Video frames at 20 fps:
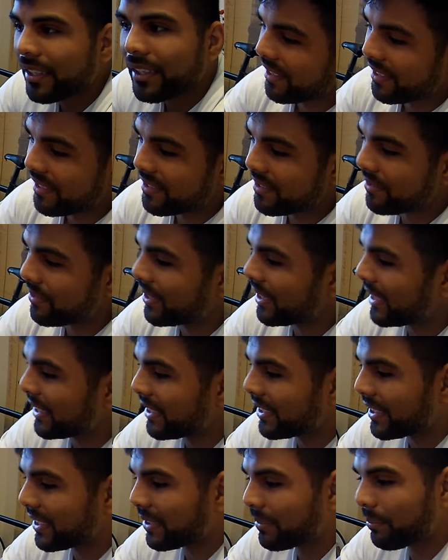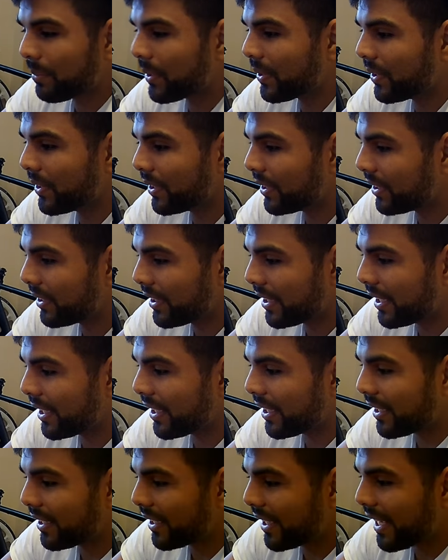it's a really good computer.
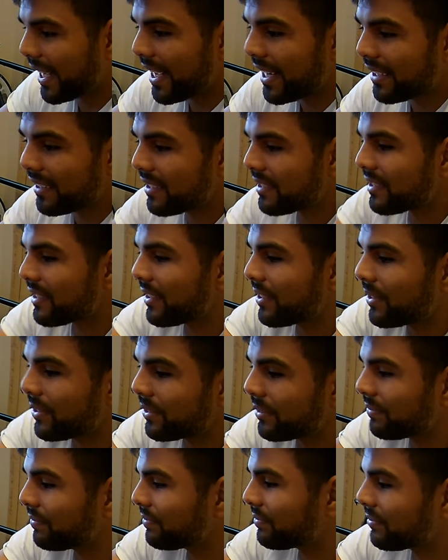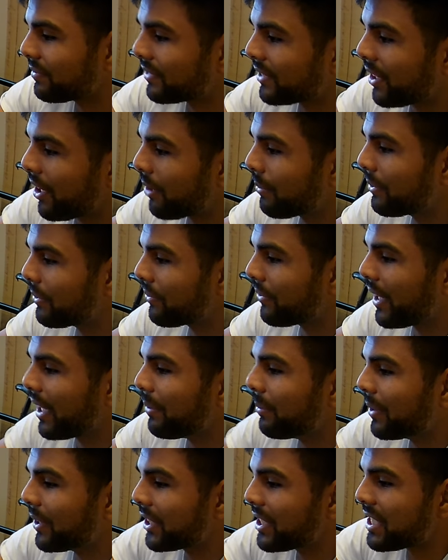And I added this little carbon
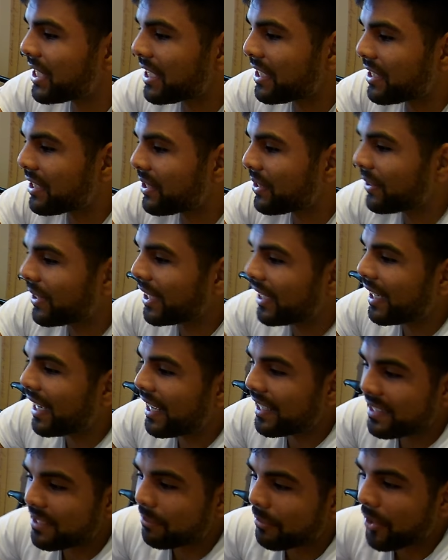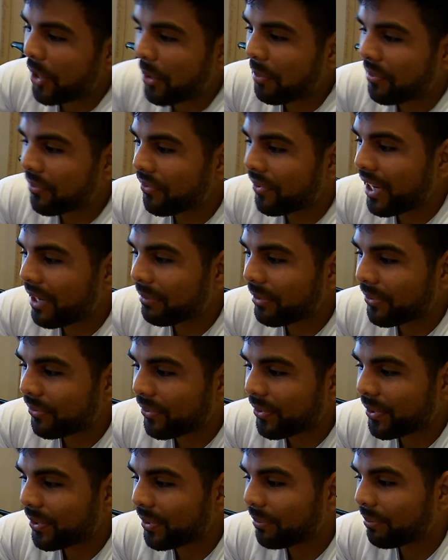fiber sheet to it. I had some carbon fiber
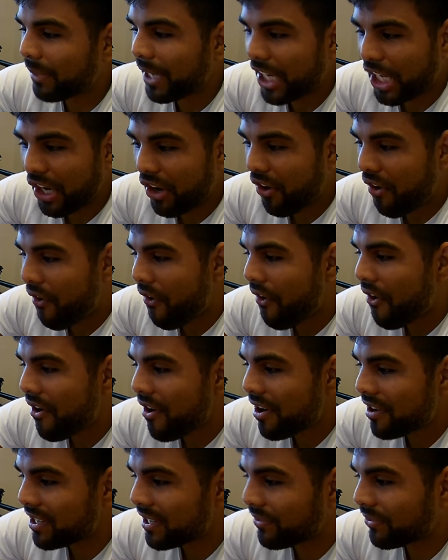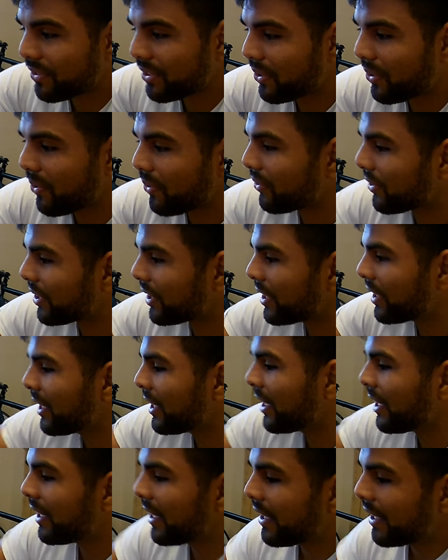from my car left over,
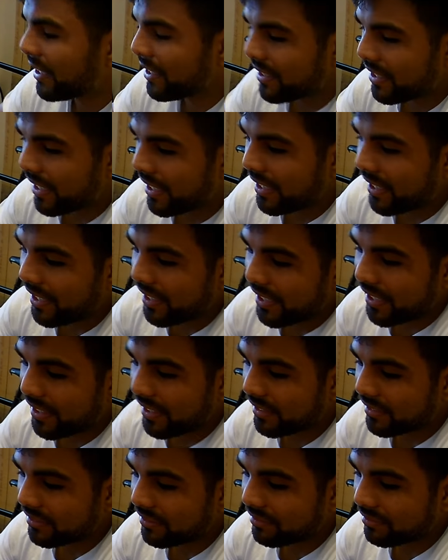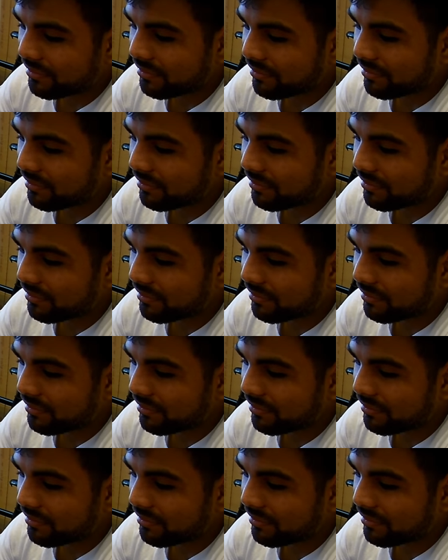and